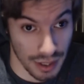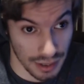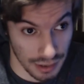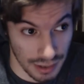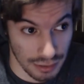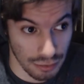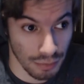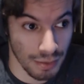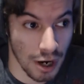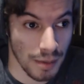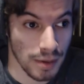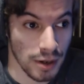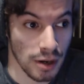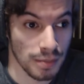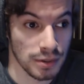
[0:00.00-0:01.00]
at least, will
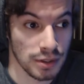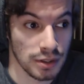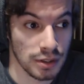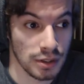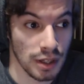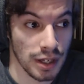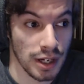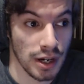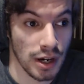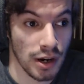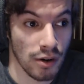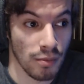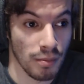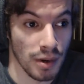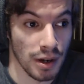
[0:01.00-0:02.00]
probably be up Sunday
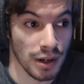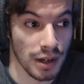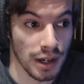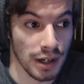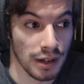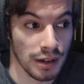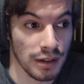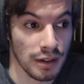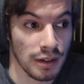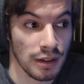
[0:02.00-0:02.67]
or Monday.